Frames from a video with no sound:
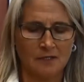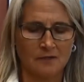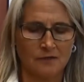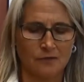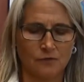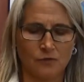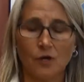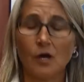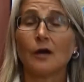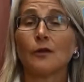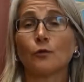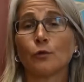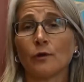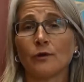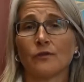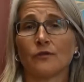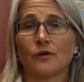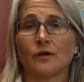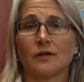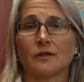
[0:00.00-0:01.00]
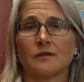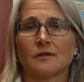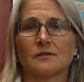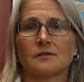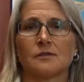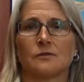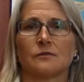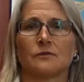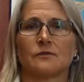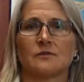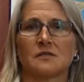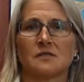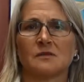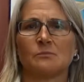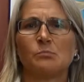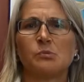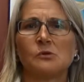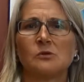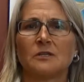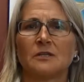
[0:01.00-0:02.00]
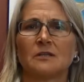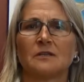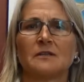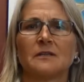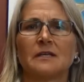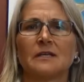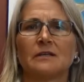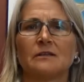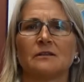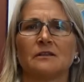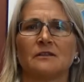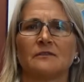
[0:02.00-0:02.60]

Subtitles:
They're not orthotics. They're a simple little heel